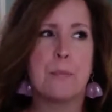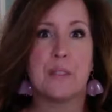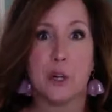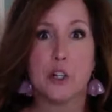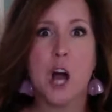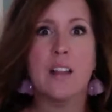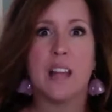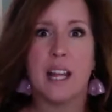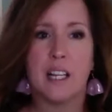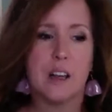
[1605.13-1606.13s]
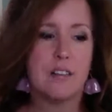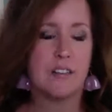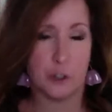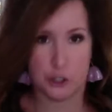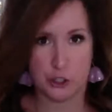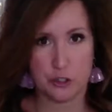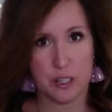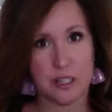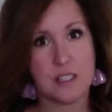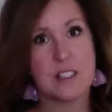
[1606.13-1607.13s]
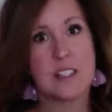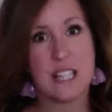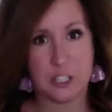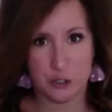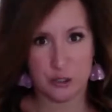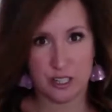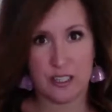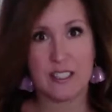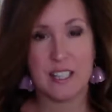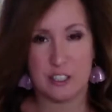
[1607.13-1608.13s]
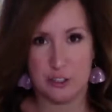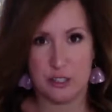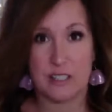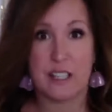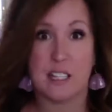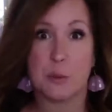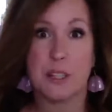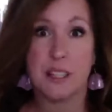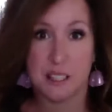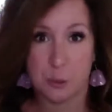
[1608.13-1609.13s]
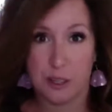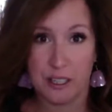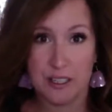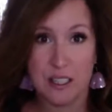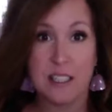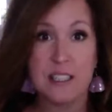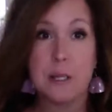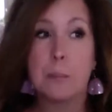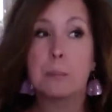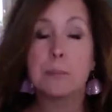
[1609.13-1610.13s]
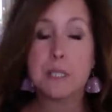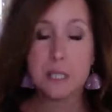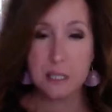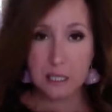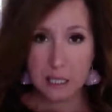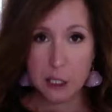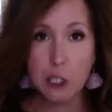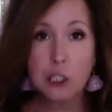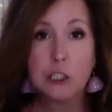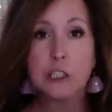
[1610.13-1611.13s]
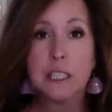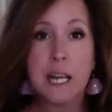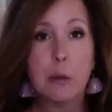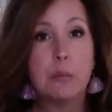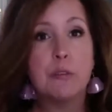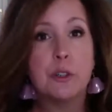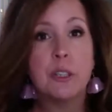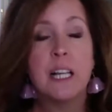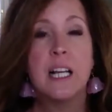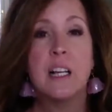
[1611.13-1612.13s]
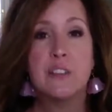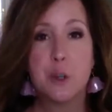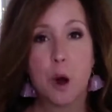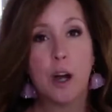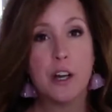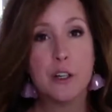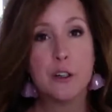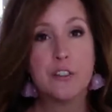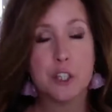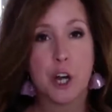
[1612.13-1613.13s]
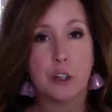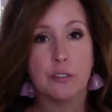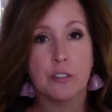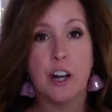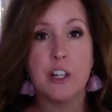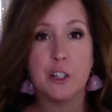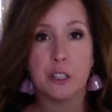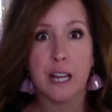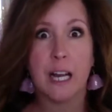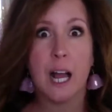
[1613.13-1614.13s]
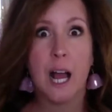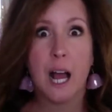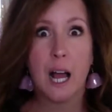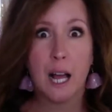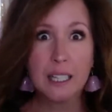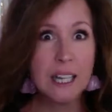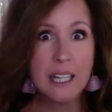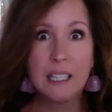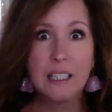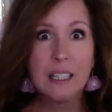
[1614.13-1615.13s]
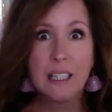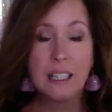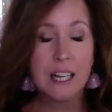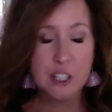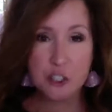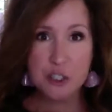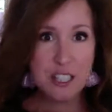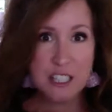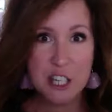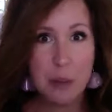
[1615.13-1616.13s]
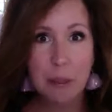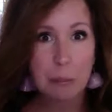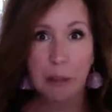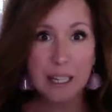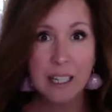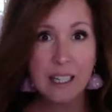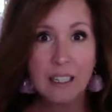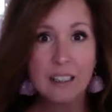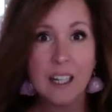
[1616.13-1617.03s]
But they're not like, first do this, then do this, then do this. That's what this one is. And it's particularly helpful if you are a new photographer and you're like, I can't do this and not make money.